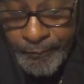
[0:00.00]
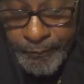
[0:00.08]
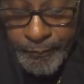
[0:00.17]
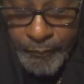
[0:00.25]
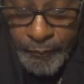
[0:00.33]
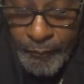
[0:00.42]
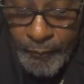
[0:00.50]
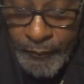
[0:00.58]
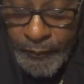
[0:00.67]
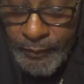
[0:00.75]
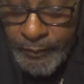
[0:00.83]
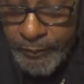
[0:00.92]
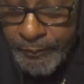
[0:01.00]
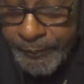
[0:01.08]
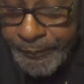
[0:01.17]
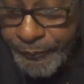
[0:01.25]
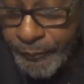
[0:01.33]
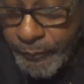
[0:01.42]

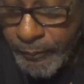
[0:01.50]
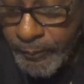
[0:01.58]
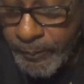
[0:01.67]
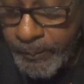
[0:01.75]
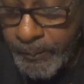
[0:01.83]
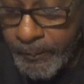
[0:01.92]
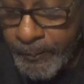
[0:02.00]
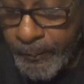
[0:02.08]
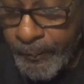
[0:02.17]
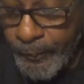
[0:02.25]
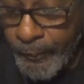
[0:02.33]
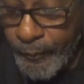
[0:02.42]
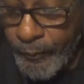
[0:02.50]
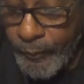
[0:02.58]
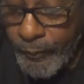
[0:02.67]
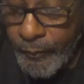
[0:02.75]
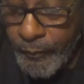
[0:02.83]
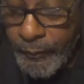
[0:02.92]

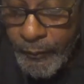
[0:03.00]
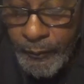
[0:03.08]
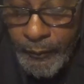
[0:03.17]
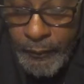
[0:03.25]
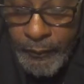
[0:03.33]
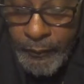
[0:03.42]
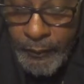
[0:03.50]
(no one is talking)